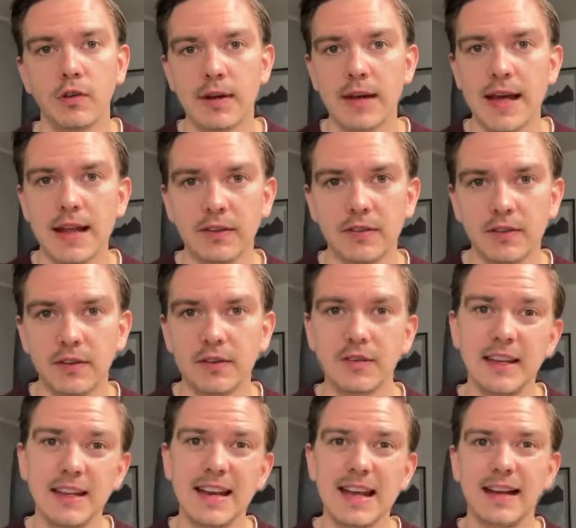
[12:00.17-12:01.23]
analysis
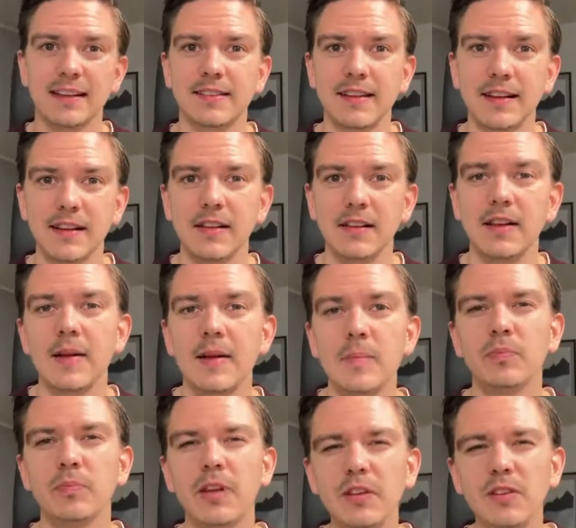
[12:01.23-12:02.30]
in Excel,
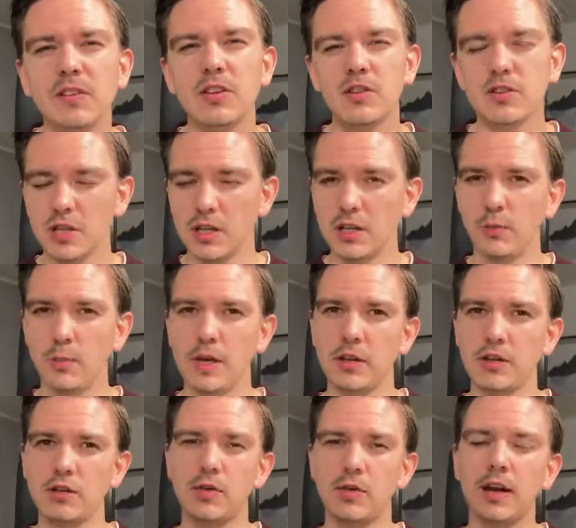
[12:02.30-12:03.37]
this is usually where you
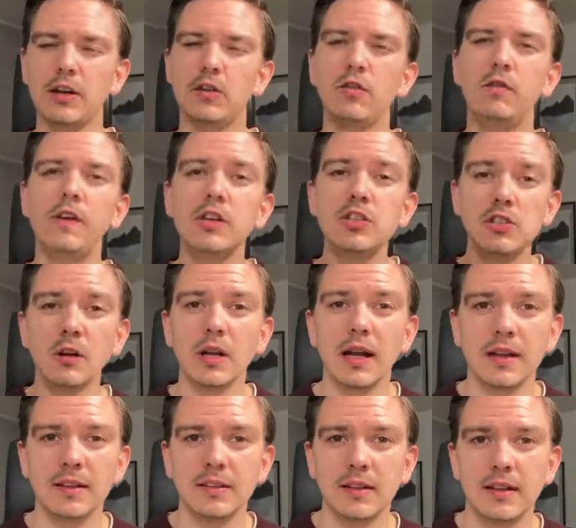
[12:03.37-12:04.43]
try to
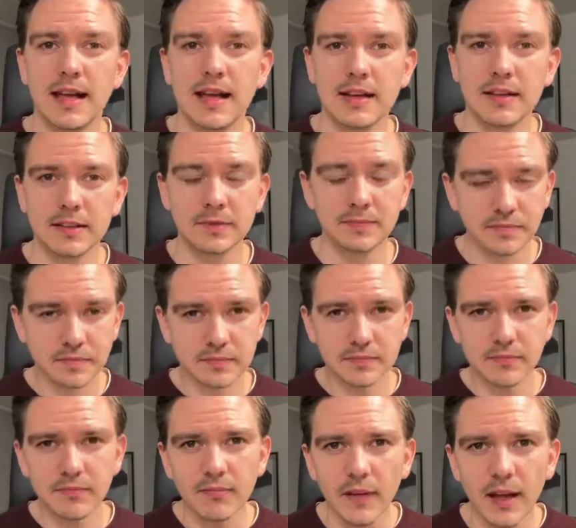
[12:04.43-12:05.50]
visualize the data
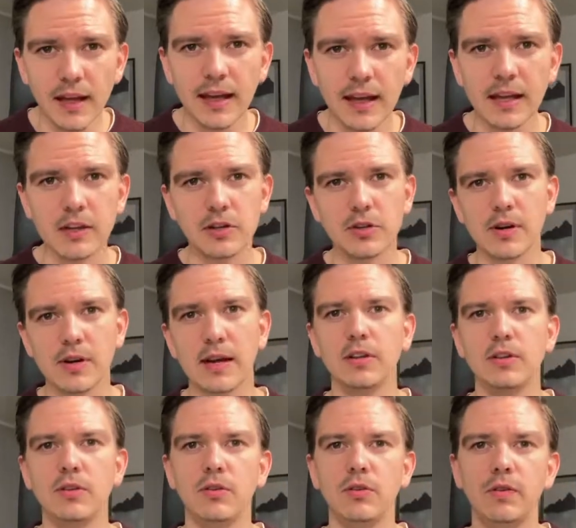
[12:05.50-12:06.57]
and to try
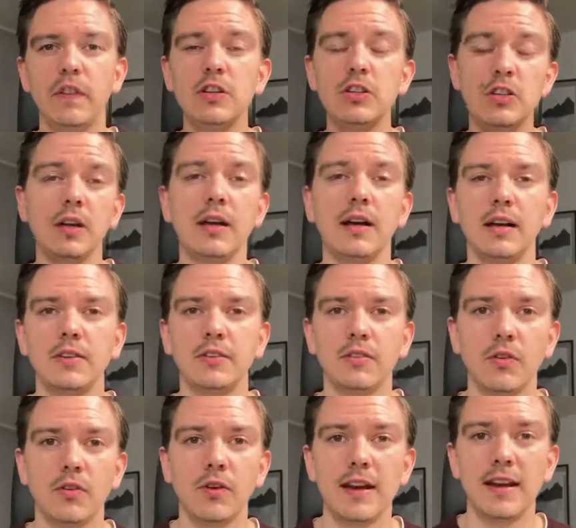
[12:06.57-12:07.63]
to visualize
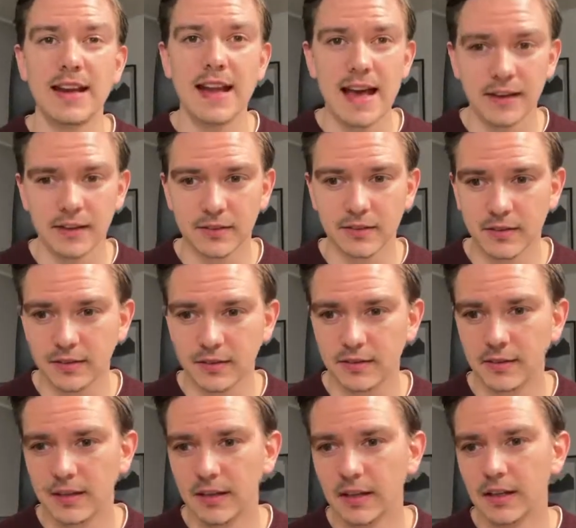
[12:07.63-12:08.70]
your analysis.
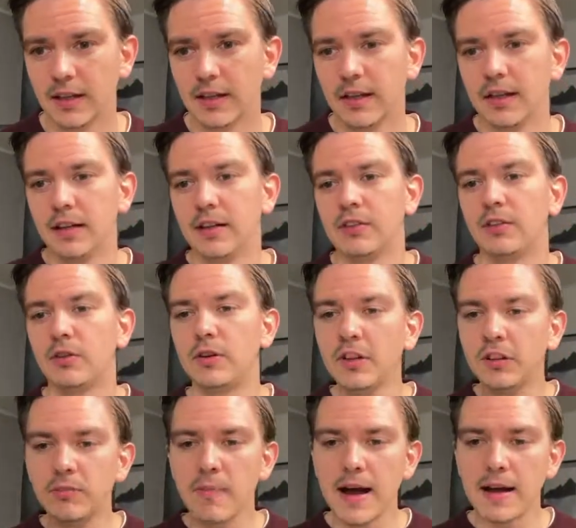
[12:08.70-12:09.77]
So
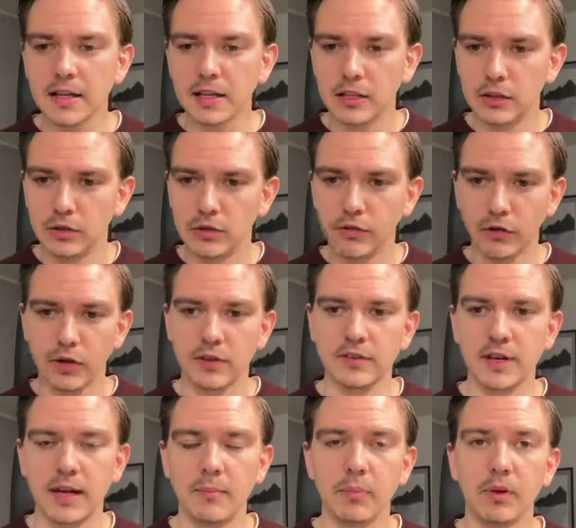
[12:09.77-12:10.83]
this might include, for
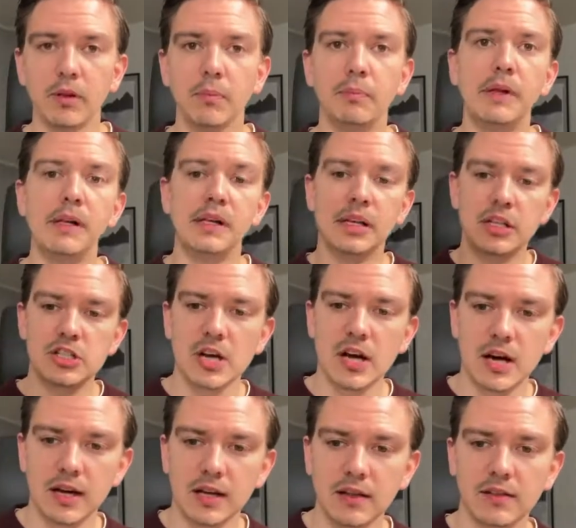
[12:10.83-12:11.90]
example, building
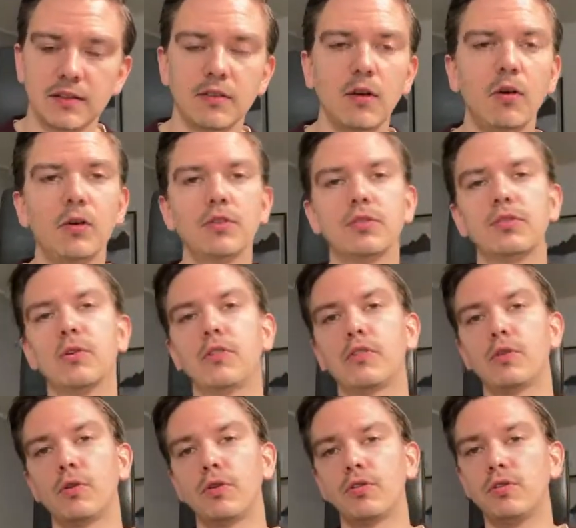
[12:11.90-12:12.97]
charts. Also, of
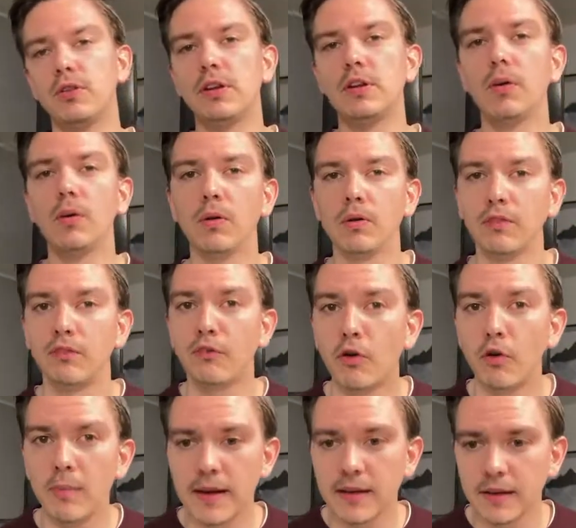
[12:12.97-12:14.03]
course, you need all the
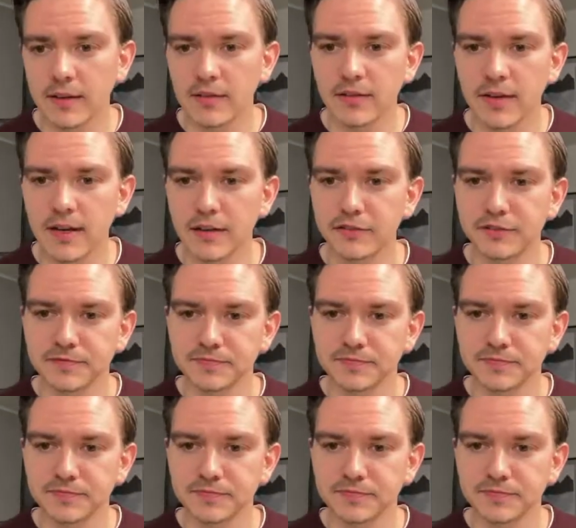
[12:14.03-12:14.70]
formatting stuff.